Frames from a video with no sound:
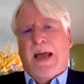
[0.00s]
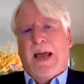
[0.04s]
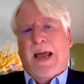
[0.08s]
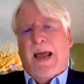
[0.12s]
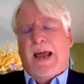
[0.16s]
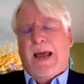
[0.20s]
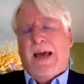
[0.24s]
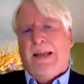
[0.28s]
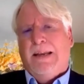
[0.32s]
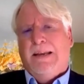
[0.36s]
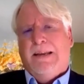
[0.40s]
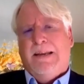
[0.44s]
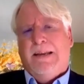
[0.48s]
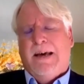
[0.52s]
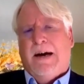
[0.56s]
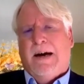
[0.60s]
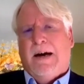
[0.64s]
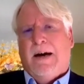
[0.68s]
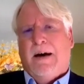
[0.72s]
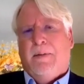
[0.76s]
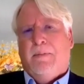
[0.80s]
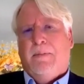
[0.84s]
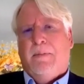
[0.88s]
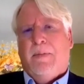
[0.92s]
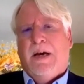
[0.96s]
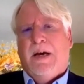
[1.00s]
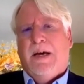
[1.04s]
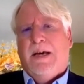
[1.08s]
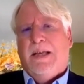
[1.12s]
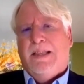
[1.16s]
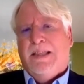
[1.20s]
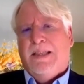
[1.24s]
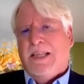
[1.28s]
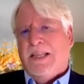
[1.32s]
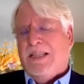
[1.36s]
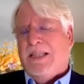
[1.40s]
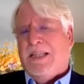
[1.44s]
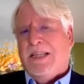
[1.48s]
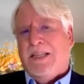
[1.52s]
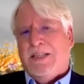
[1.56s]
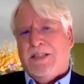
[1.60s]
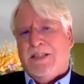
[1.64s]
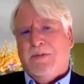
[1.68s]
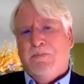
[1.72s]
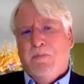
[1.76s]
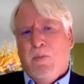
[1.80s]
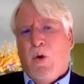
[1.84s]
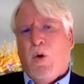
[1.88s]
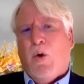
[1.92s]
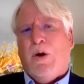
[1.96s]
And then
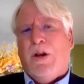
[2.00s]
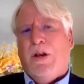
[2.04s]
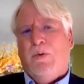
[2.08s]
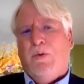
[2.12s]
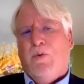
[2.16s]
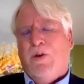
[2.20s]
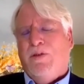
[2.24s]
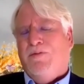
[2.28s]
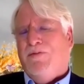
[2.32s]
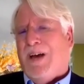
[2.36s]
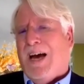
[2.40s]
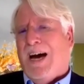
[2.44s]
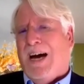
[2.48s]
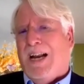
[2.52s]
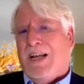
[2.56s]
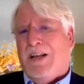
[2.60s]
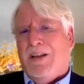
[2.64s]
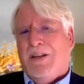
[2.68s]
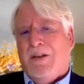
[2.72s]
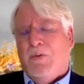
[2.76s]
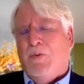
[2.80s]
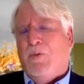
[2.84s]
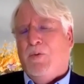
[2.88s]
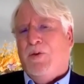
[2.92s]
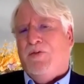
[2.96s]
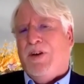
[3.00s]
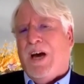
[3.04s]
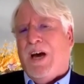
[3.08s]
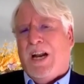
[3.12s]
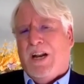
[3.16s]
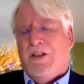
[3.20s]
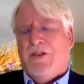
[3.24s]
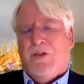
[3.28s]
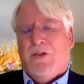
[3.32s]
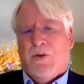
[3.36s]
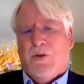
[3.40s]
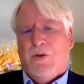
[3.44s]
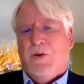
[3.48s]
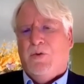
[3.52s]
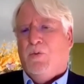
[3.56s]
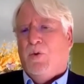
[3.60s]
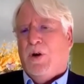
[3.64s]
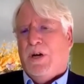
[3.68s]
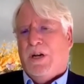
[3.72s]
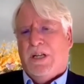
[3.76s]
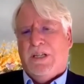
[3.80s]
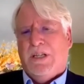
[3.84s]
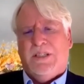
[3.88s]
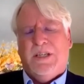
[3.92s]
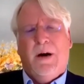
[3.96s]
this morning we've got a third
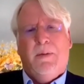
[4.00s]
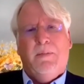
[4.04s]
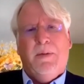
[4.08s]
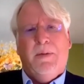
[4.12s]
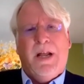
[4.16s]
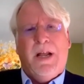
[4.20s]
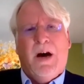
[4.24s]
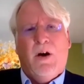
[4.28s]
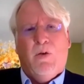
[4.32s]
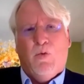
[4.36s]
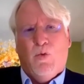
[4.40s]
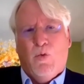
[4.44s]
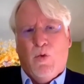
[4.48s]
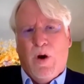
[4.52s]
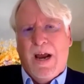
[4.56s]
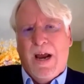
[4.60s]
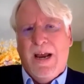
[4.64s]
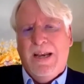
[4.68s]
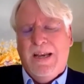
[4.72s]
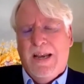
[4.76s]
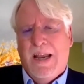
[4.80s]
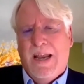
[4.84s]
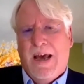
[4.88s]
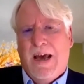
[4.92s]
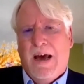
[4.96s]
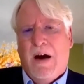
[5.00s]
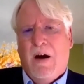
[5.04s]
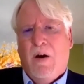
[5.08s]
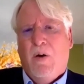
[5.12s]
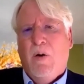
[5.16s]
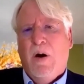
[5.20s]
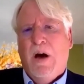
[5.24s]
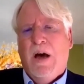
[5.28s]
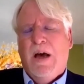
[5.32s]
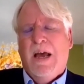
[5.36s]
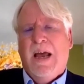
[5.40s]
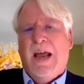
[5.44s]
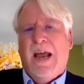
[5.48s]
one that's coming out right now.